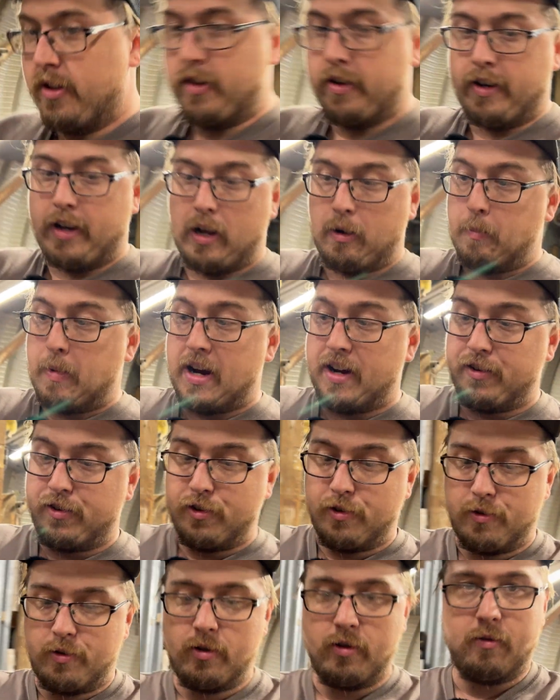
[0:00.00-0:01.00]
Now, mind
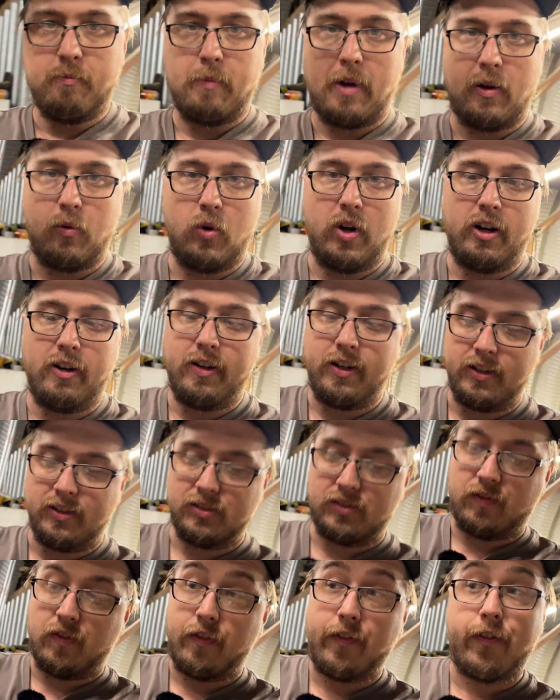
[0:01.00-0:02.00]
you, my wiring
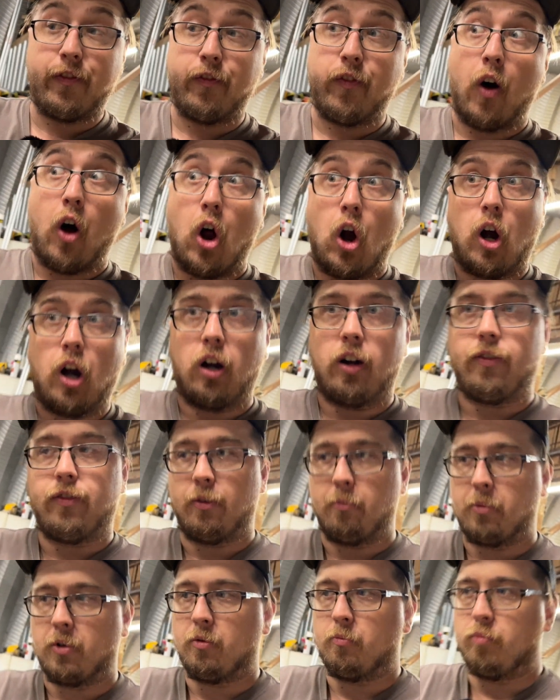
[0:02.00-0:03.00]
is far
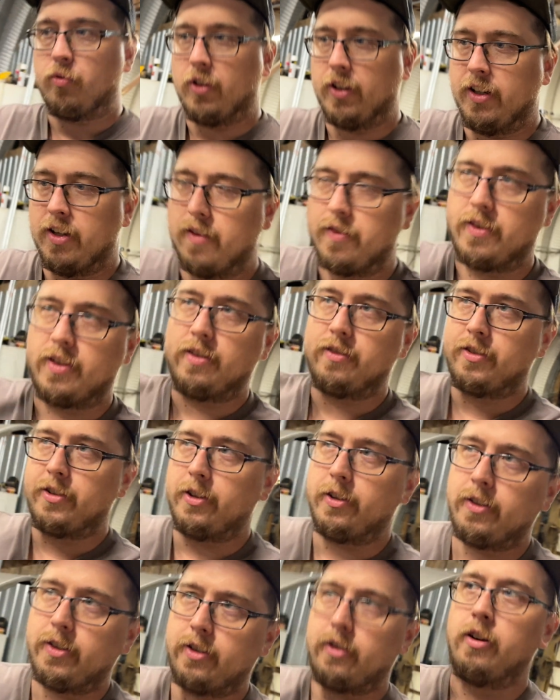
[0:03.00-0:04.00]
from complete on the
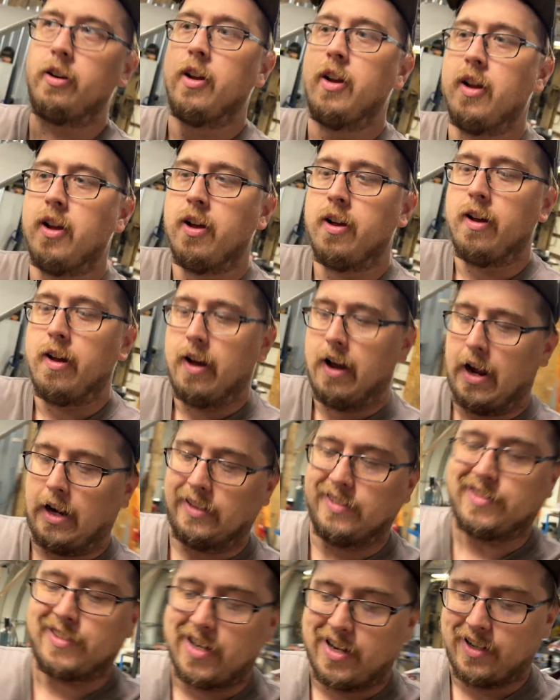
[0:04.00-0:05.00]
interior. I
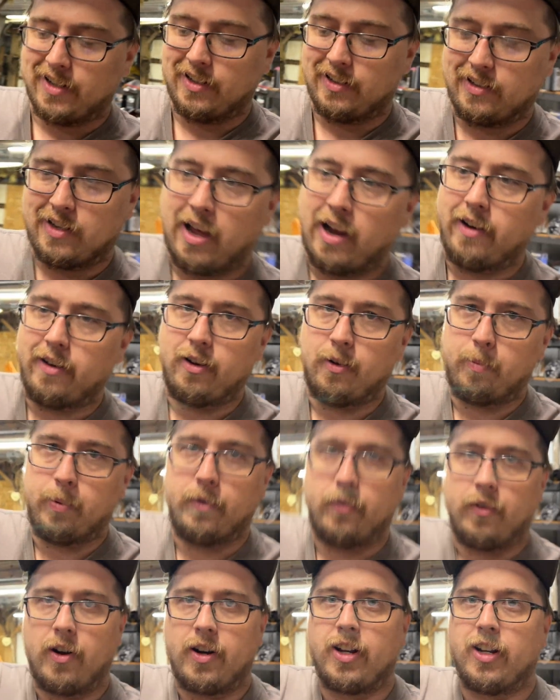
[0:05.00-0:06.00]
just kind of got it up
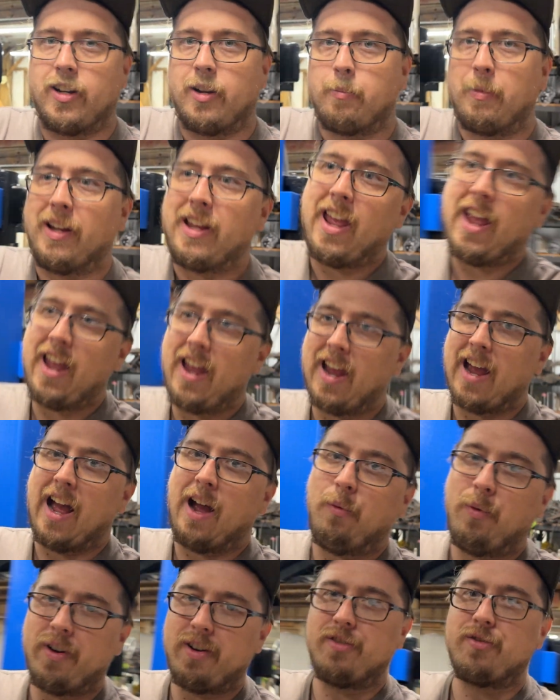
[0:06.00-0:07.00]
and running and I'm like, hey, I
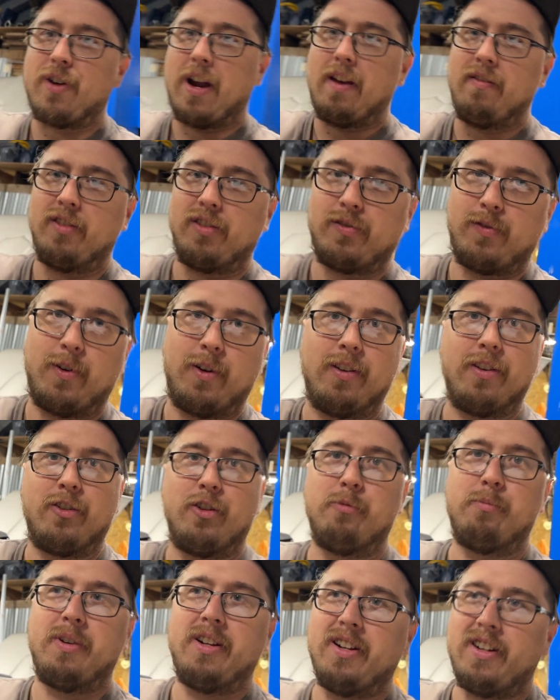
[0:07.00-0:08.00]
want to drive this for a
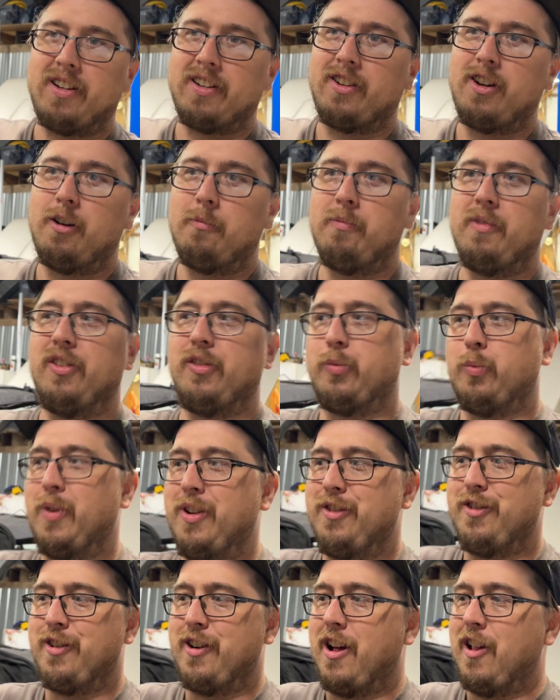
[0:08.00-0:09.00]
little bit and come this
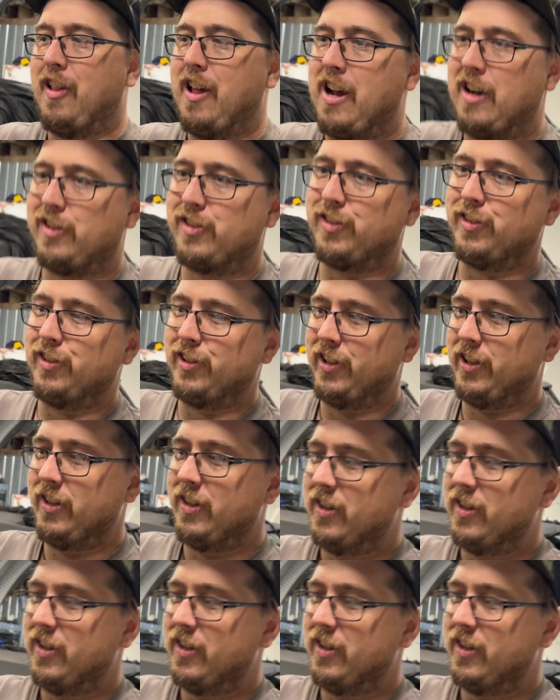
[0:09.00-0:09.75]
winter, I'll actually